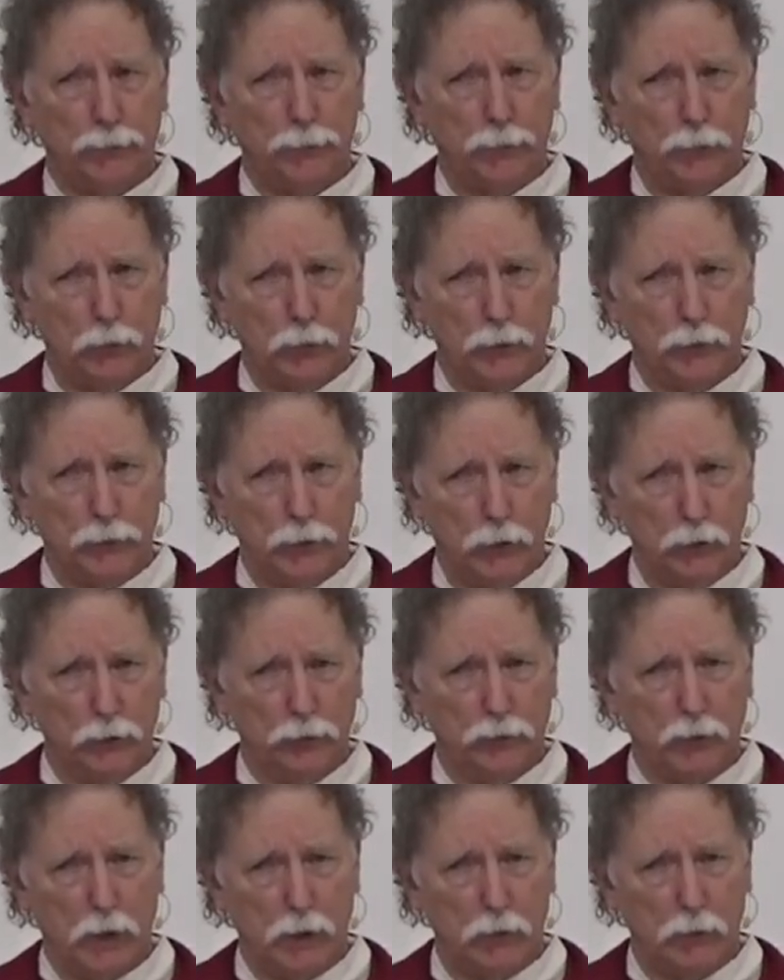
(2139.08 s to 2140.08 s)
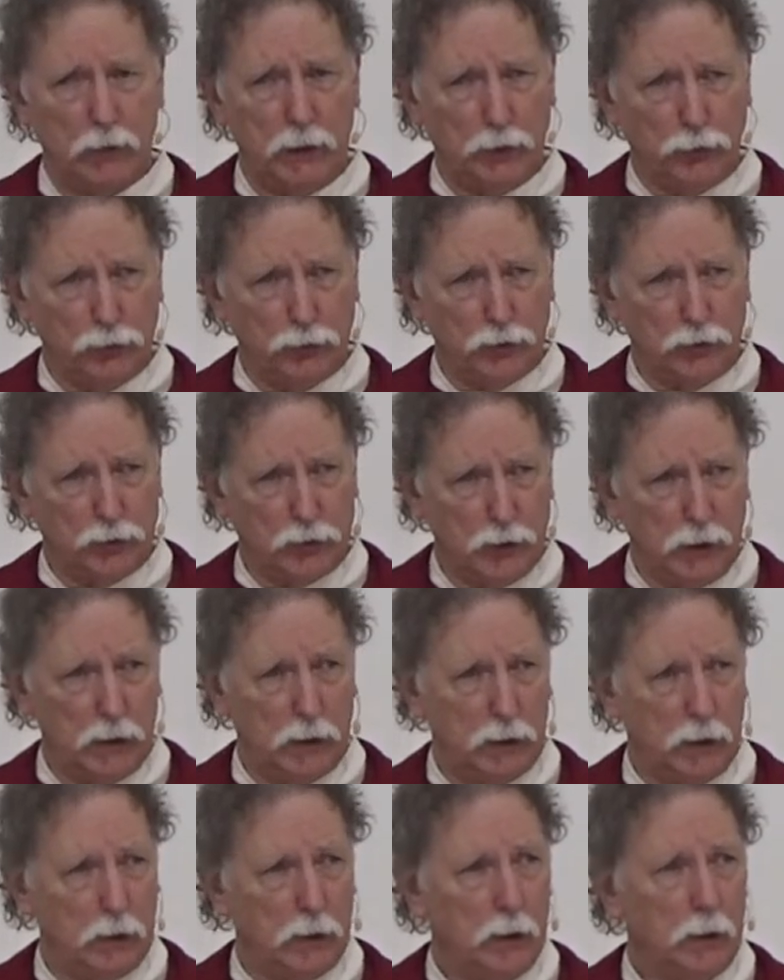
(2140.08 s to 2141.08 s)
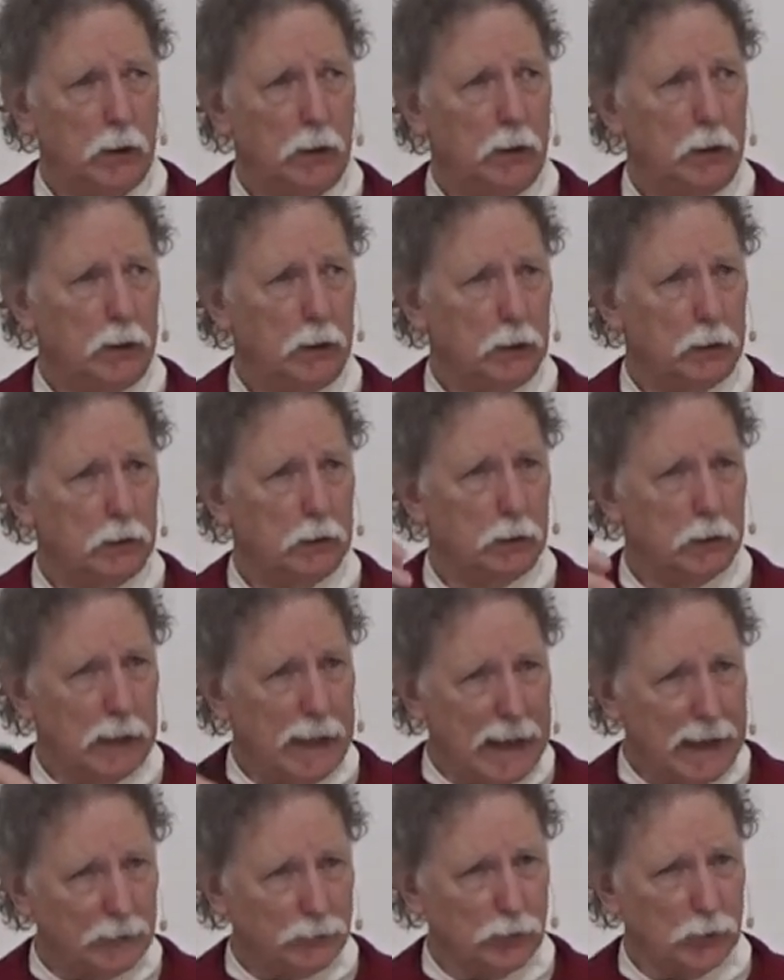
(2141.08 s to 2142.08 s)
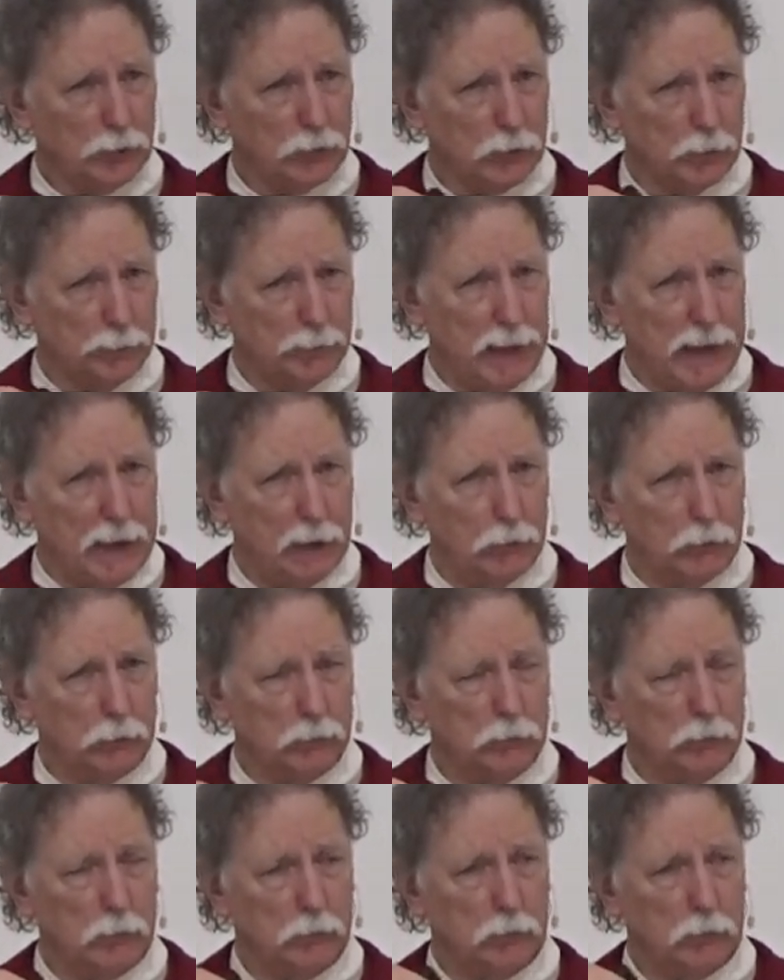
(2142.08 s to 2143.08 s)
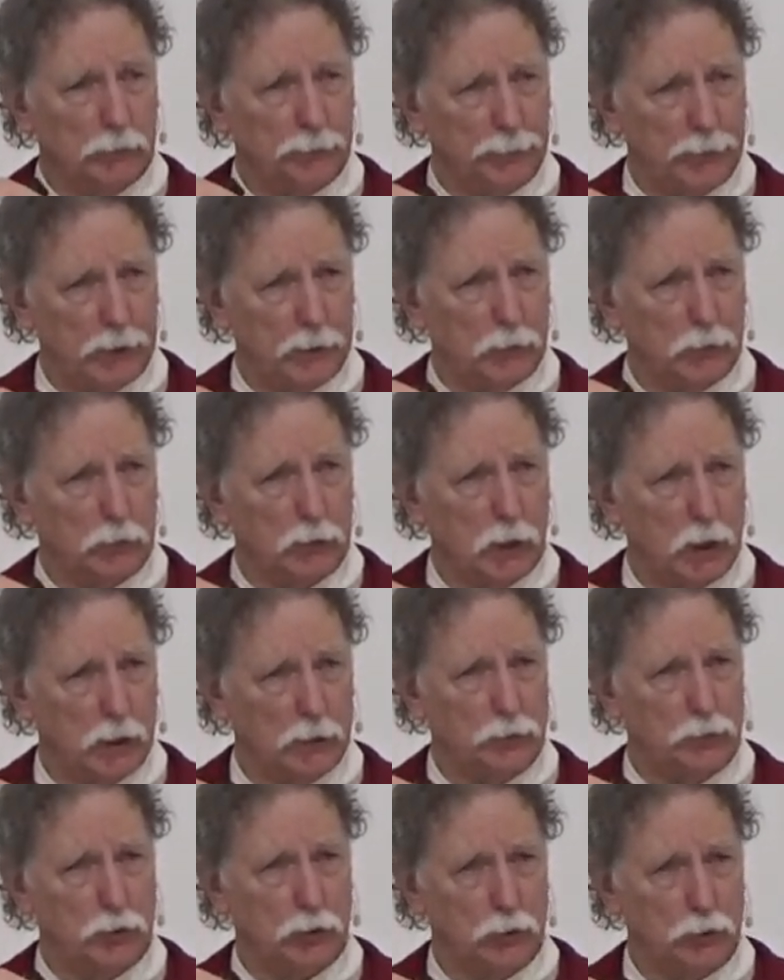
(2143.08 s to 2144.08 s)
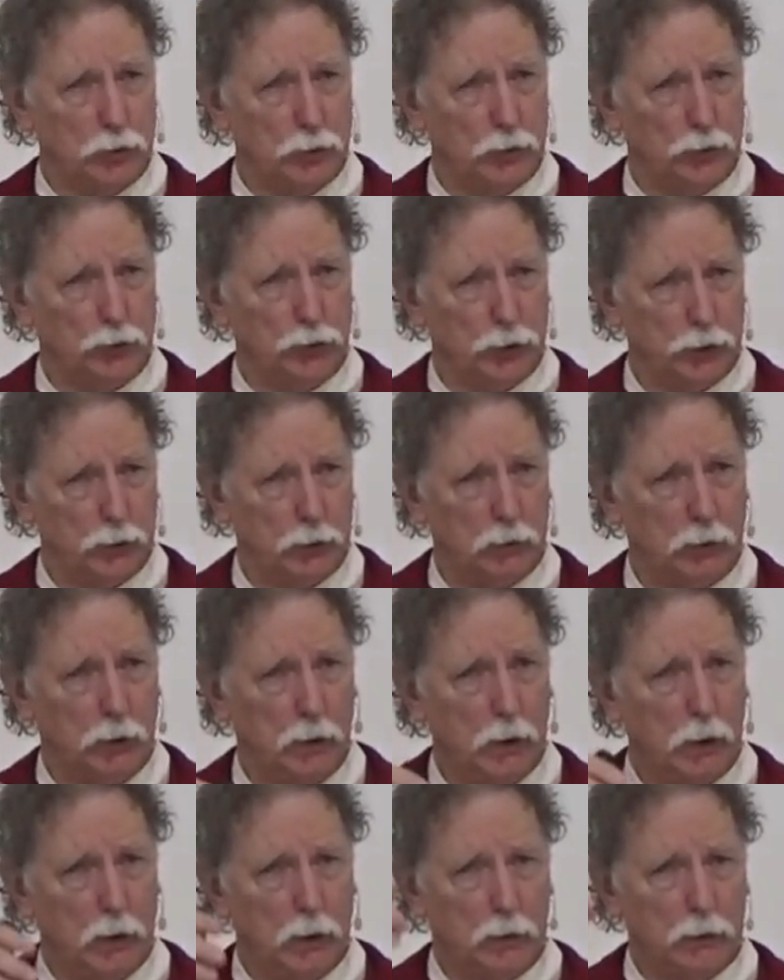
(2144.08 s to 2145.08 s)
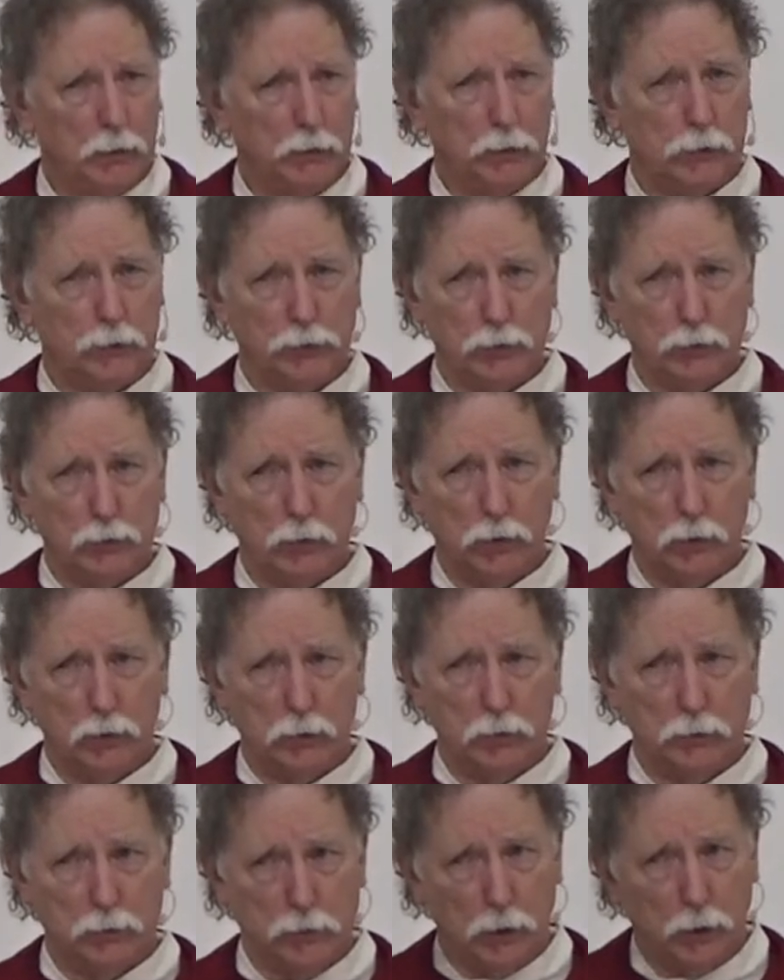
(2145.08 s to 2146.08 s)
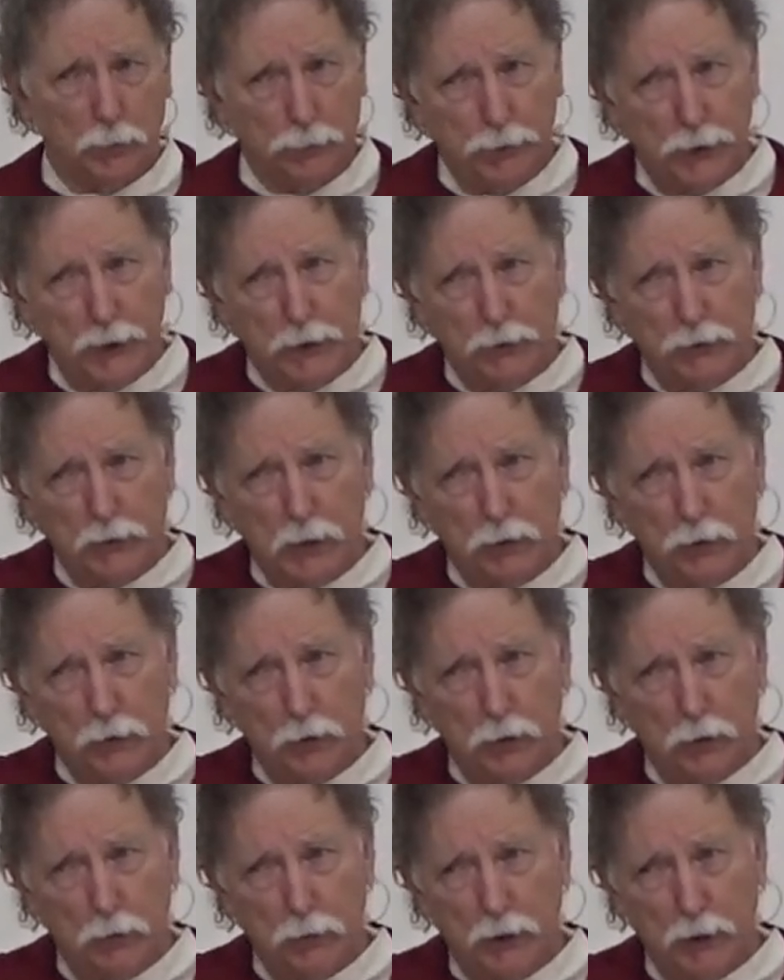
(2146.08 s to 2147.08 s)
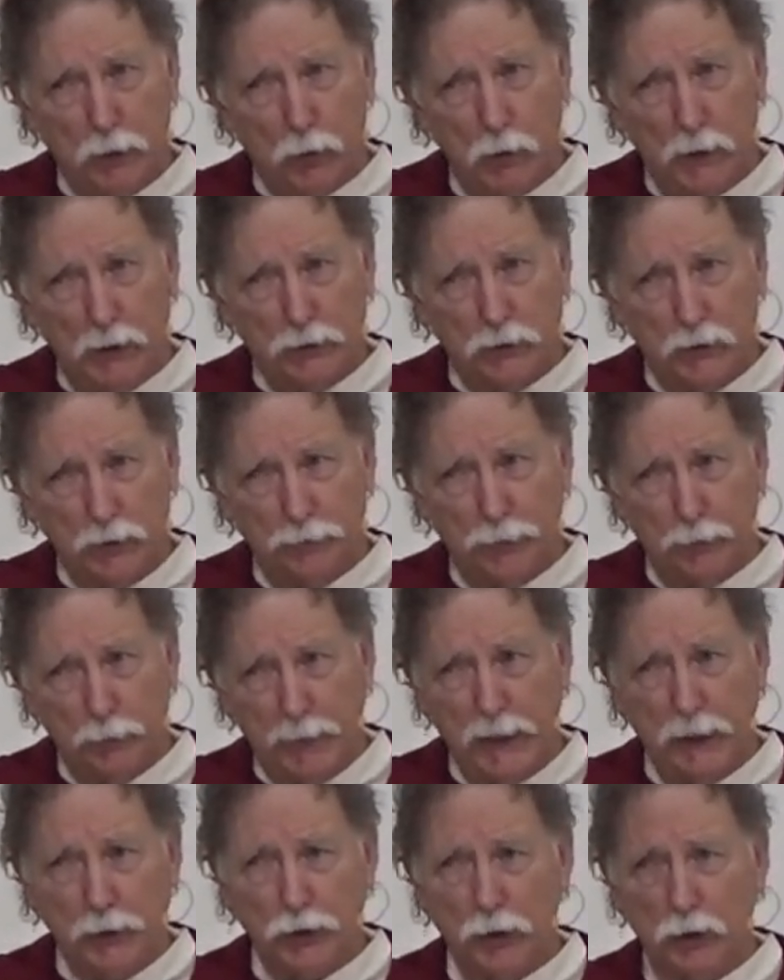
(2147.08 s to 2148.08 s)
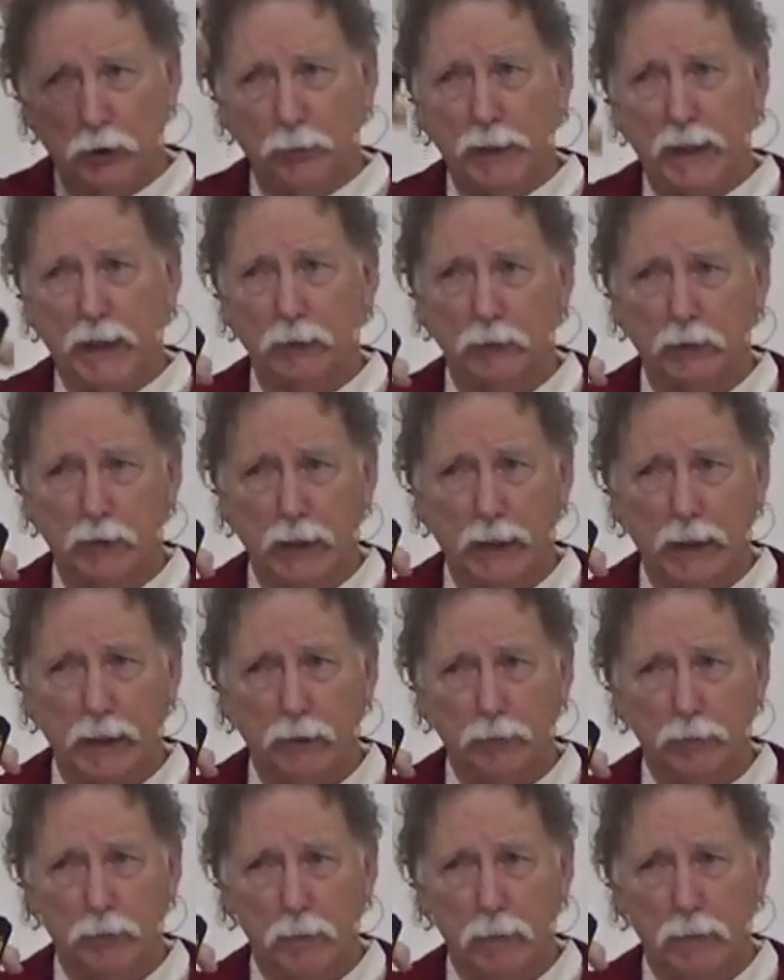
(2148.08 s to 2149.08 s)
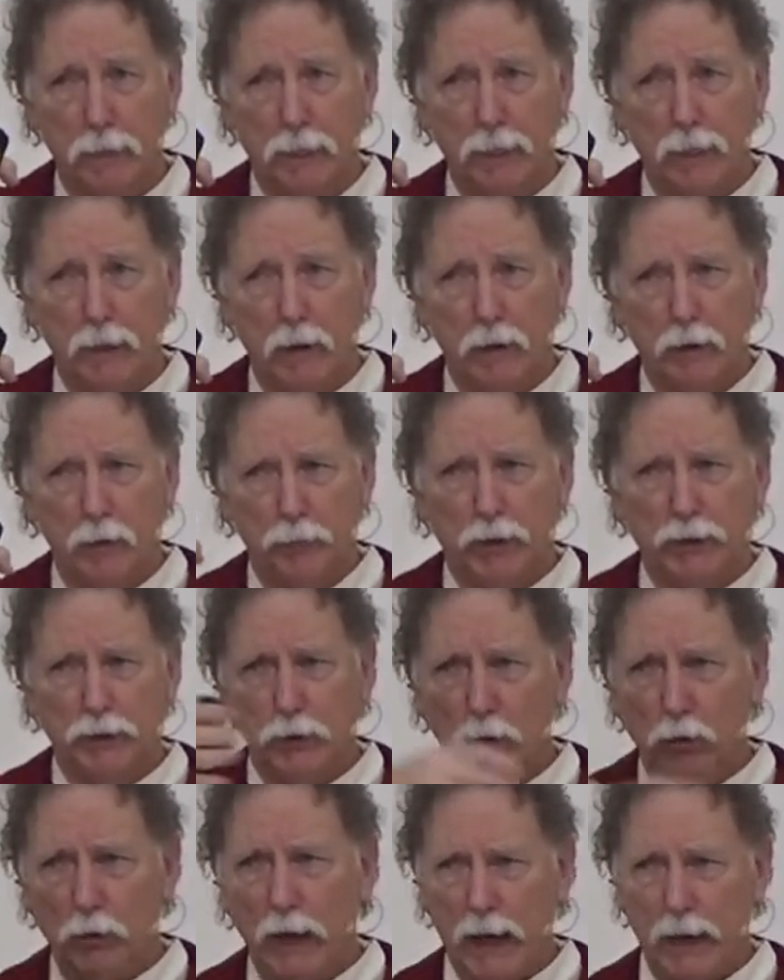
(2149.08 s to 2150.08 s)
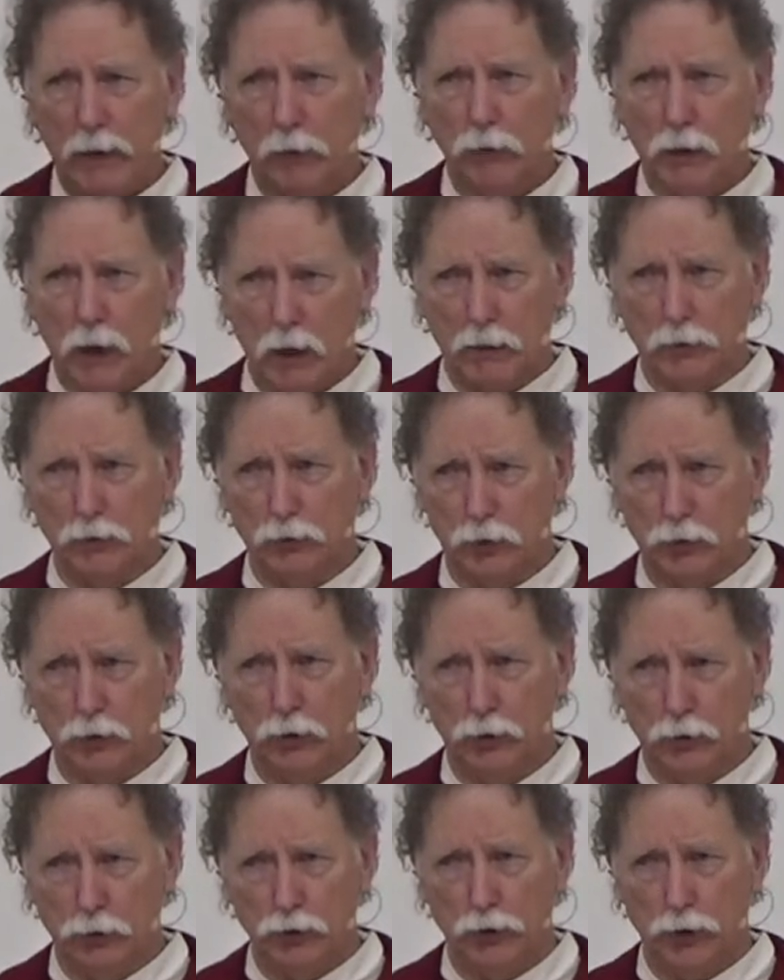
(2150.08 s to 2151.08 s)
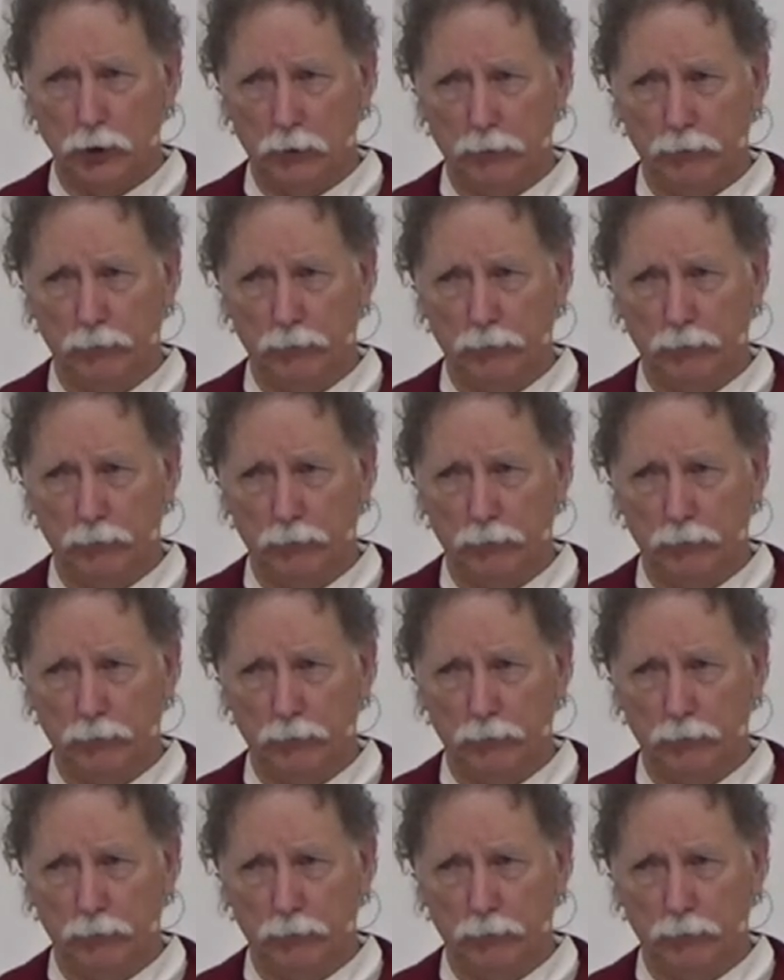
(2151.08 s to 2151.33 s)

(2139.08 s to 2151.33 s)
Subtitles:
for those that are interested in classes about the federal constitution. There's some place that you can request information about that. But the Ohio constitution